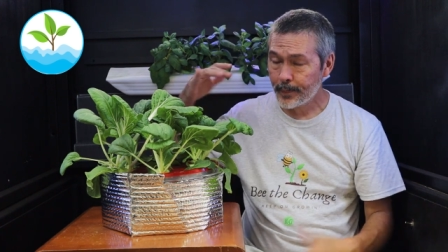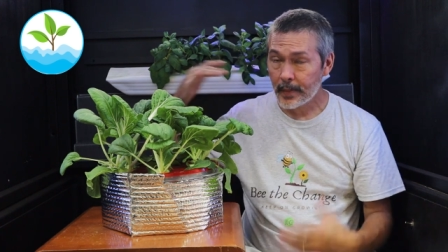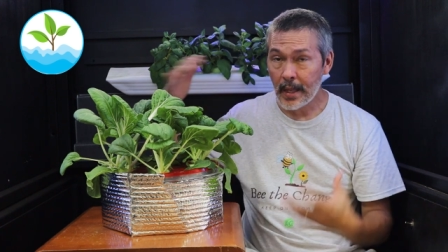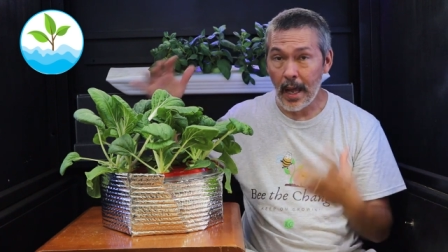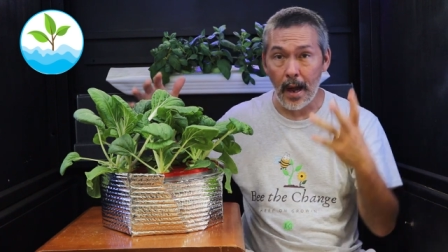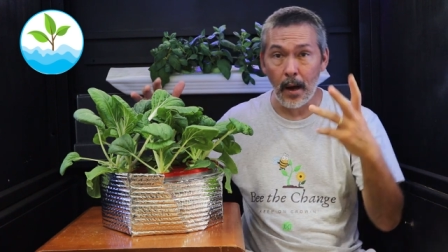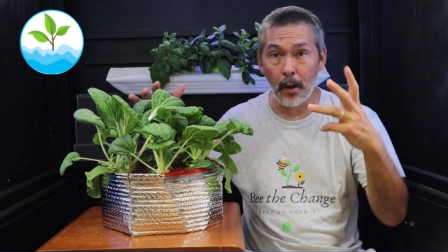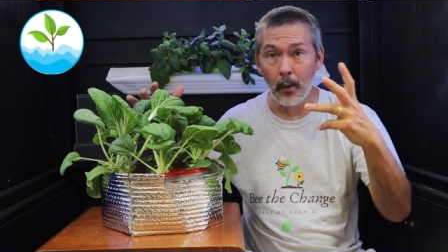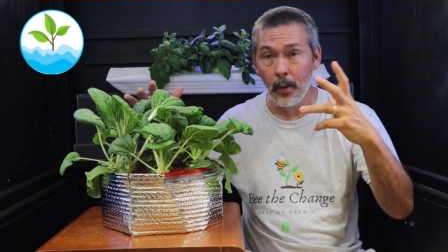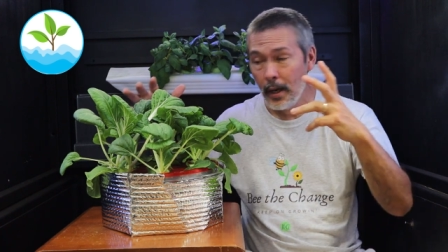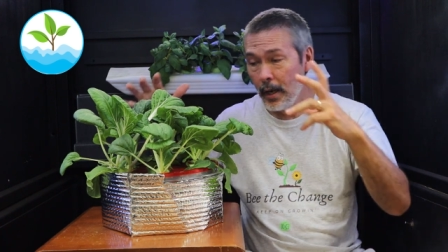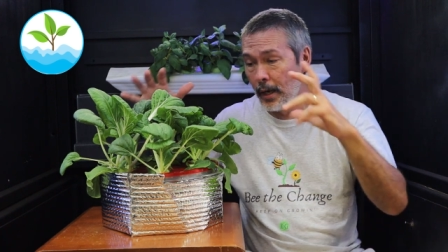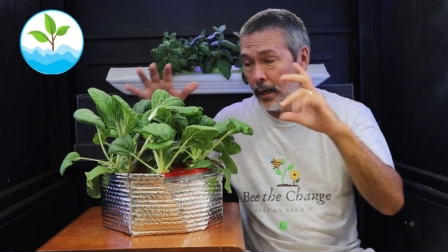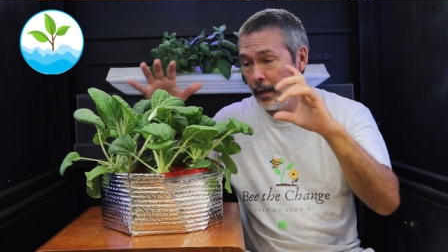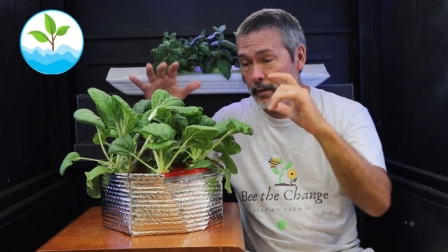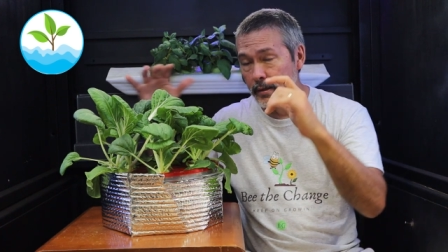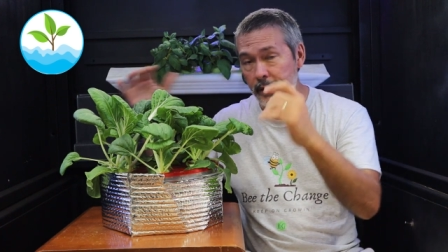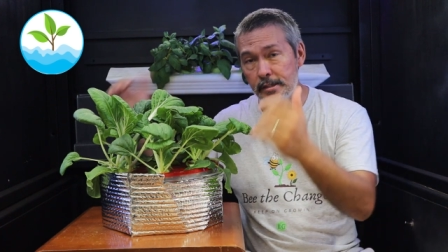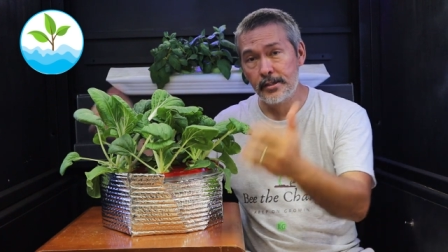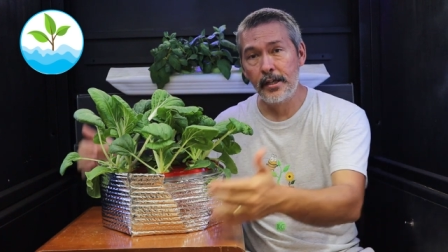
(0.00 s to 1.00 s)
Now,
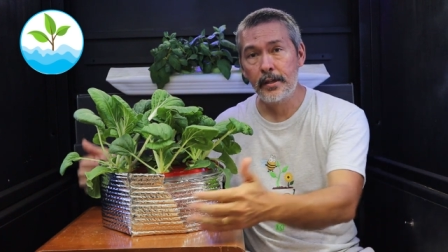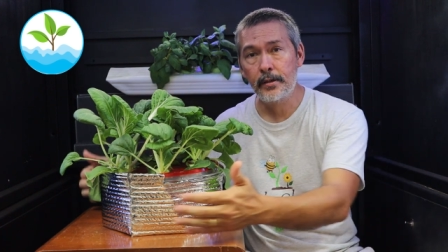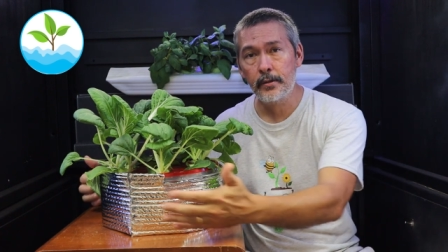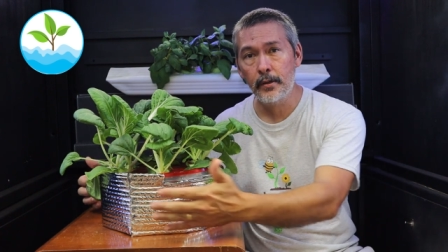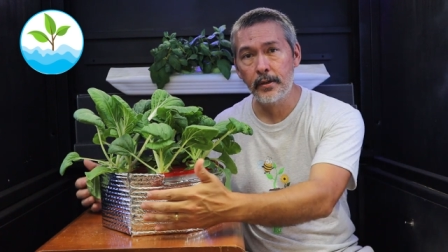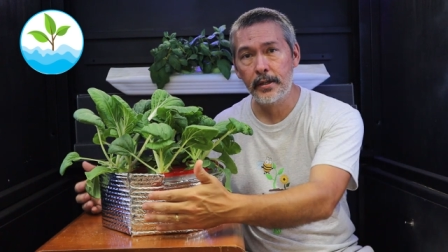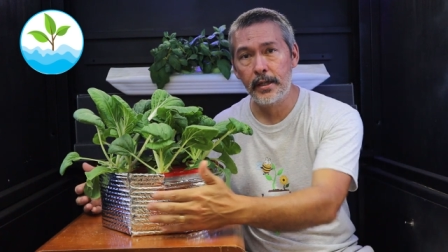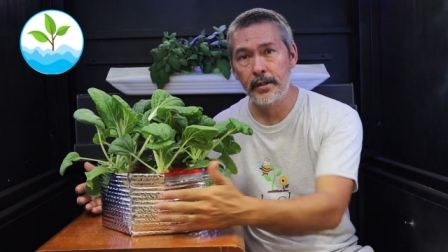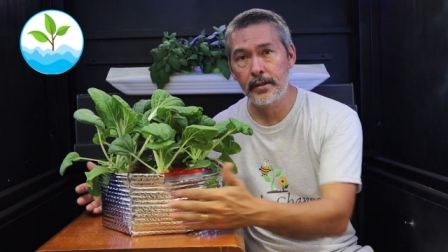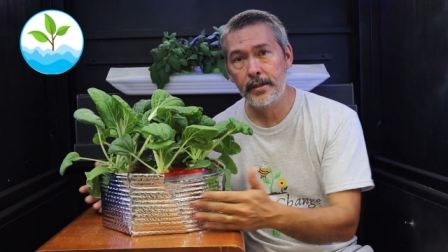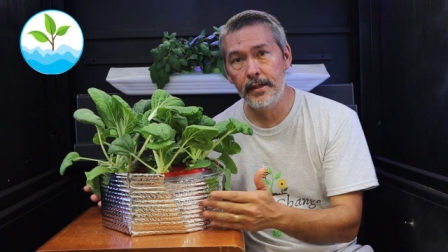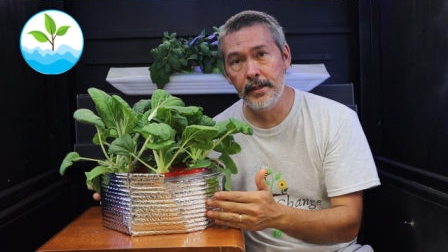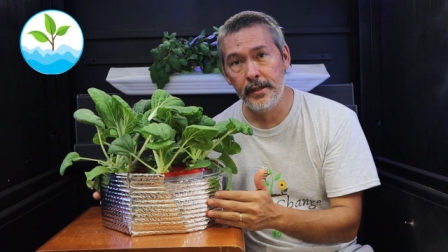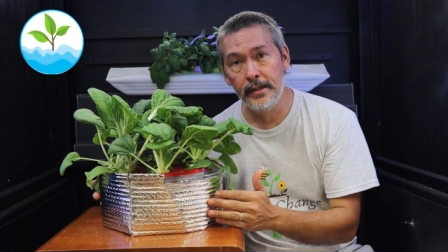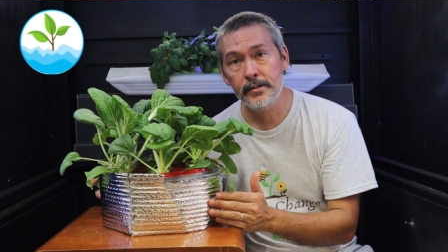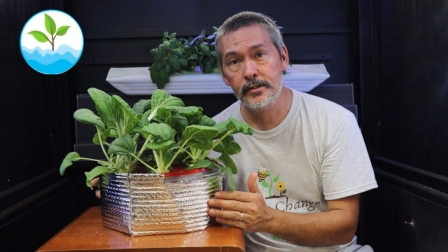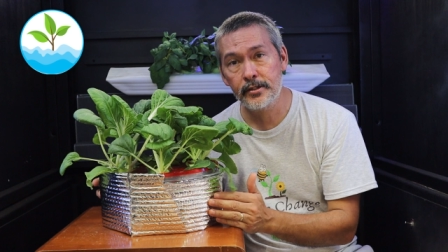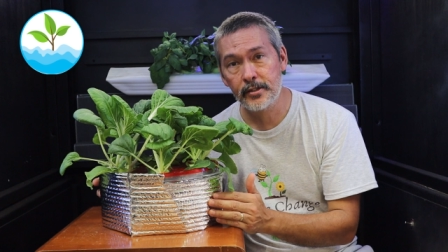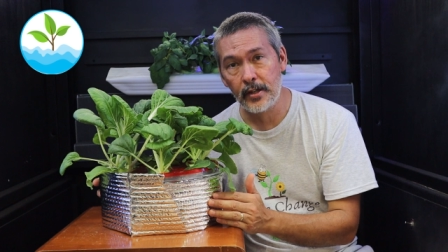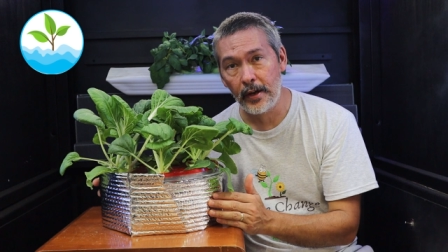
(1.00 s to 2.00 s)
let's take a look at the
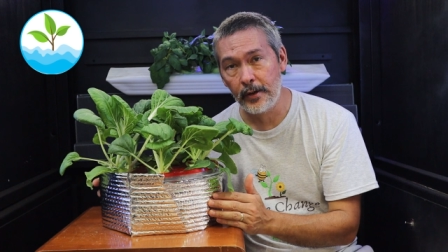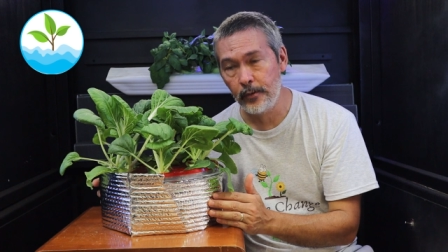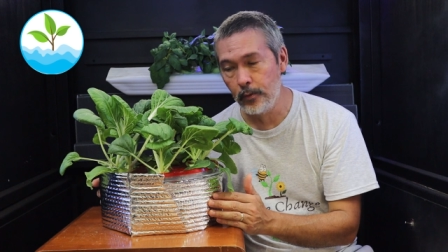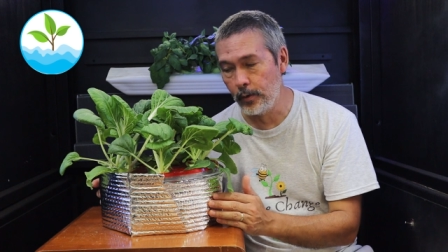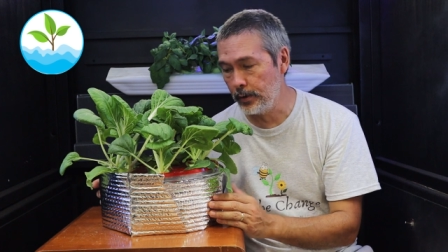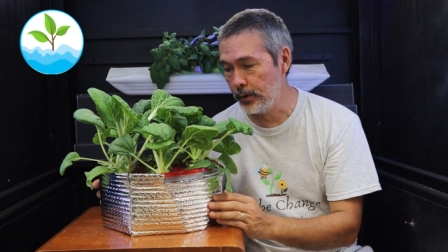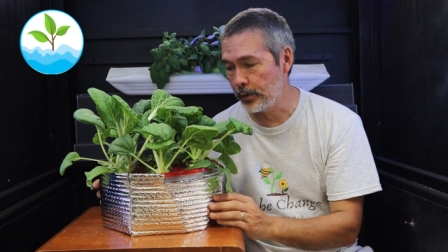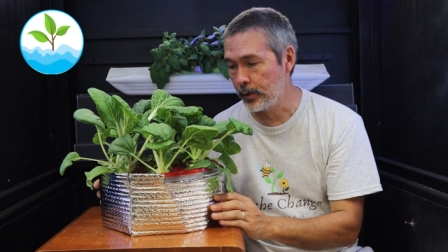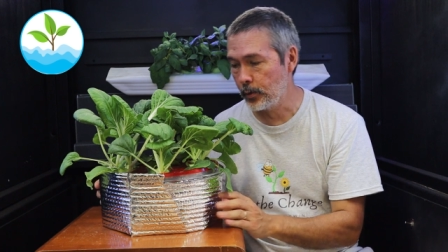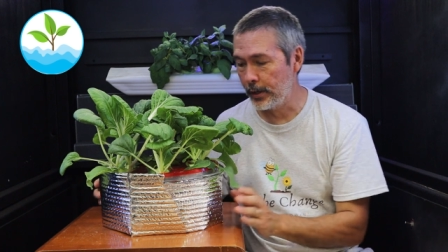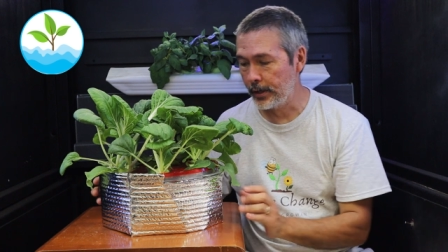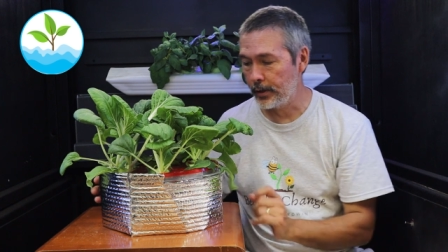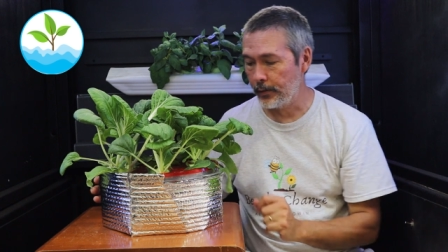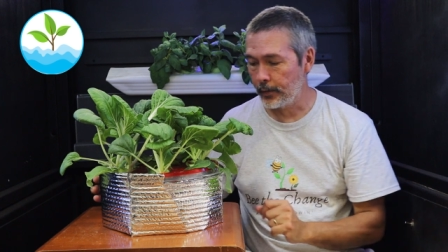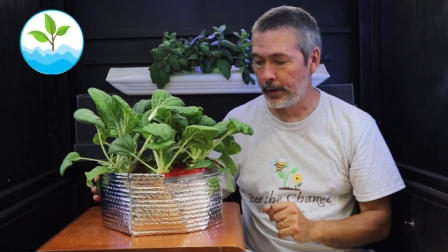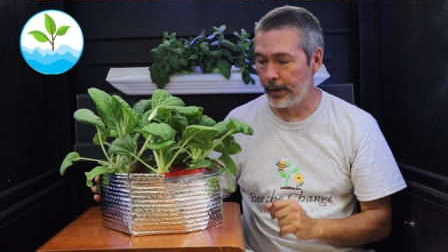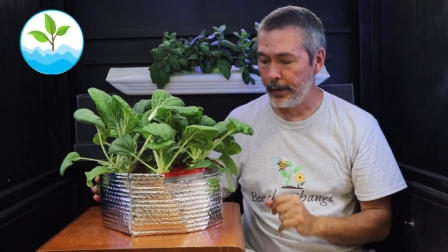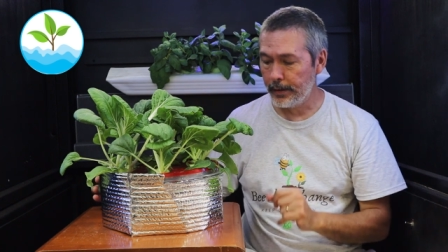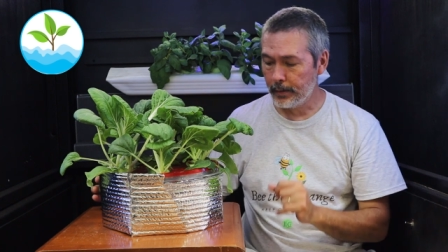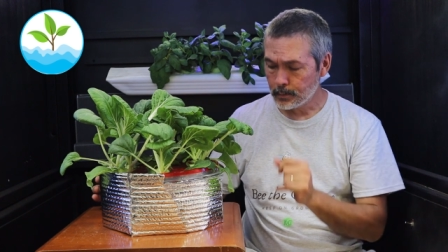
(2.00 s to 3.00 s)
inside really quick,
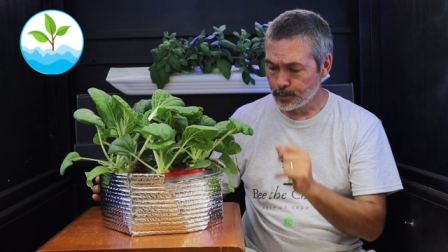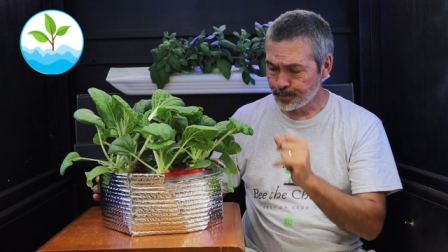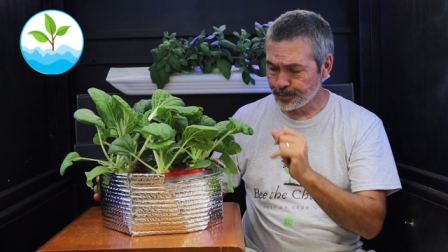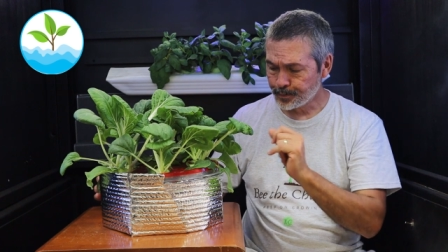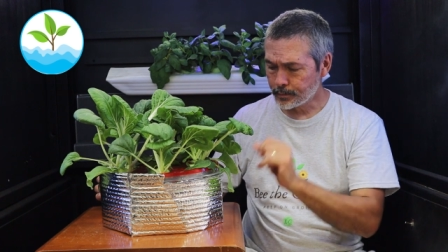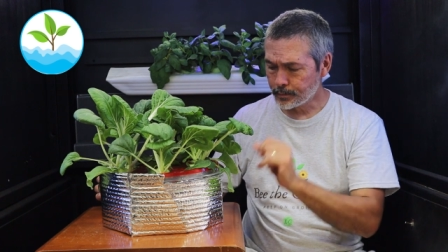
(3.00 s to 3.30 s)
okay?